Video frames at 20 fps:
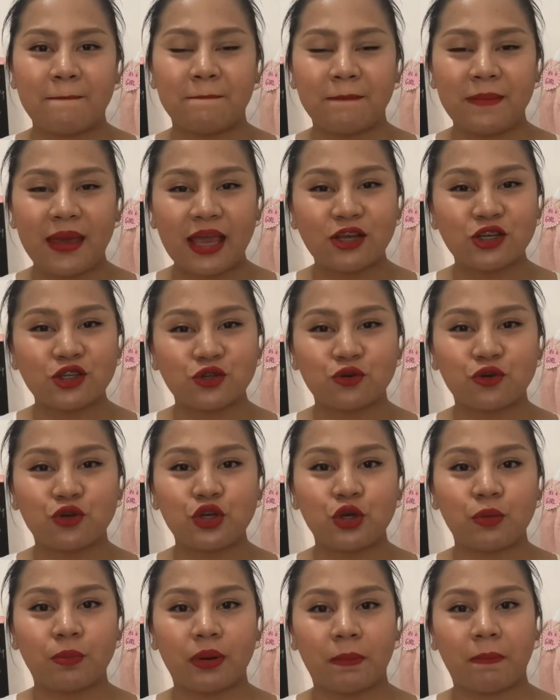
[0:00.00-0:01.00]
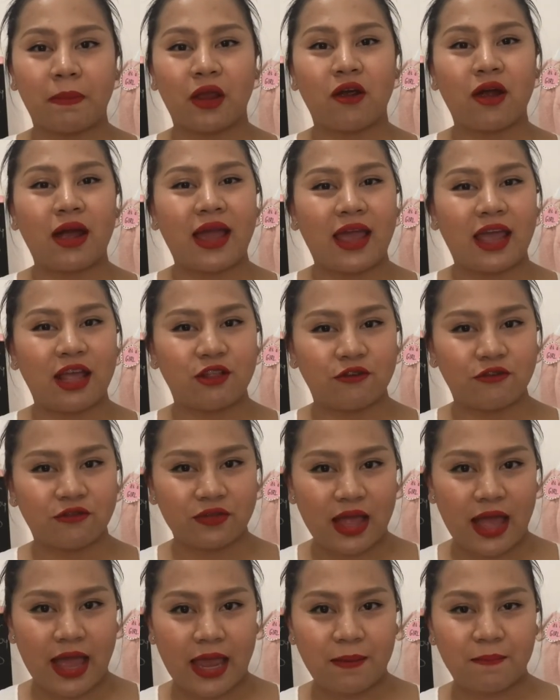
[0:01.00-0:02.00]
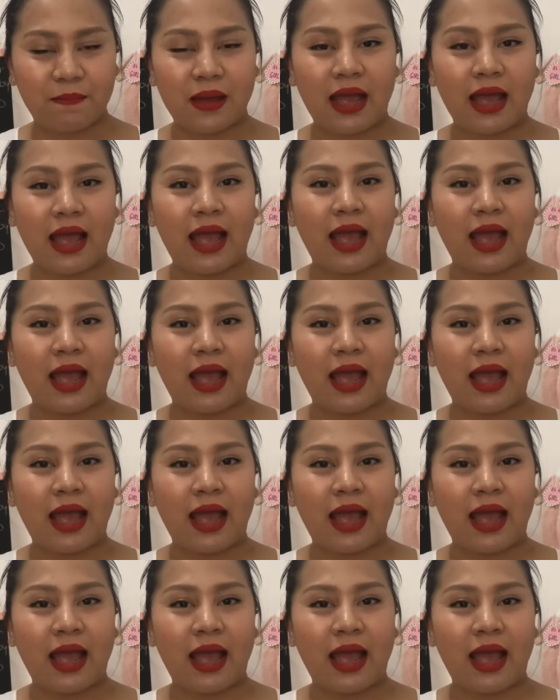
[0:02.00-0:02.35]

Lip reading: Make sure you prepare ahead of time.